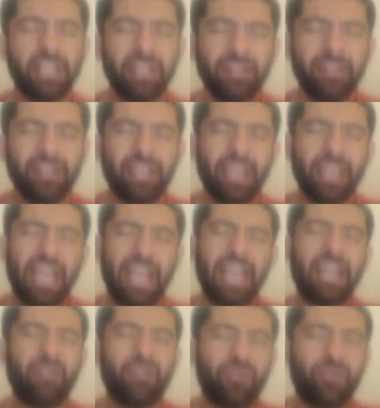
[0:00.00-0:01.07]
there,
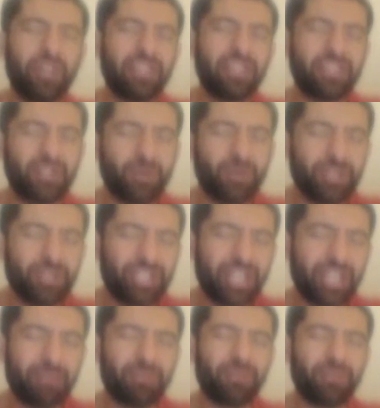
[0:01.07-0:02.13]
and I feel so
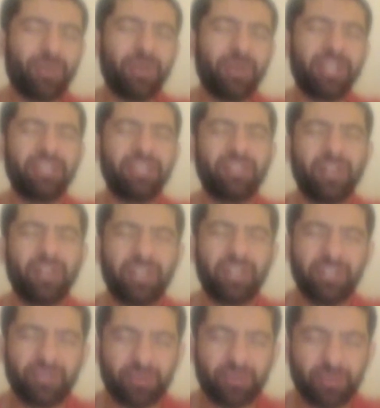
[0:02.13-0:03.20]
ashamed of going and
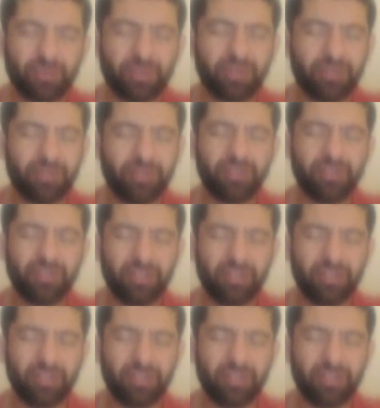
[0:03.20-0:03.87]
talking to her.